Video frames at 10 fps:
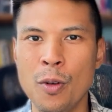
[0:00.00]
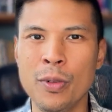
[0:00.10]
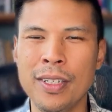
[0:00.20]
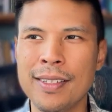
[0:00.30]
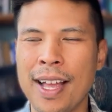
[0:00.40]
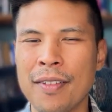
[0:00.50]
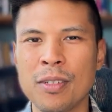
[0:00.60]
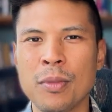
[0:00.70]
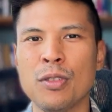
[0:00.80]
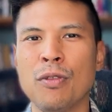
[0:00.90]
We need to have
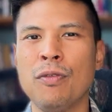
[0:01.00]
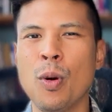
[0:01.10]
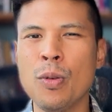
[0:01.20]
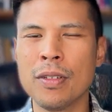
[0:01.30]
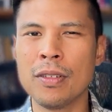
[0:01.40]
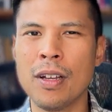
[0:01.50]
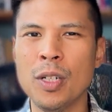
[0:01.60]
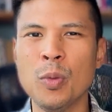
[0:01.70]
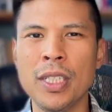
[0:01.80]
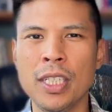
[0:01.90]
something to focus
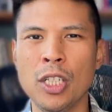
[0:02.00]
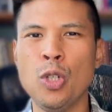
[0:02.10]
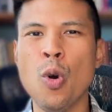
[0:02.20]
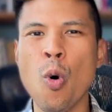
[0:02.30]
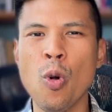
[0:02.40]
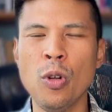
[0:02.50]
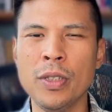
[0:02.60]
on. We need a goal.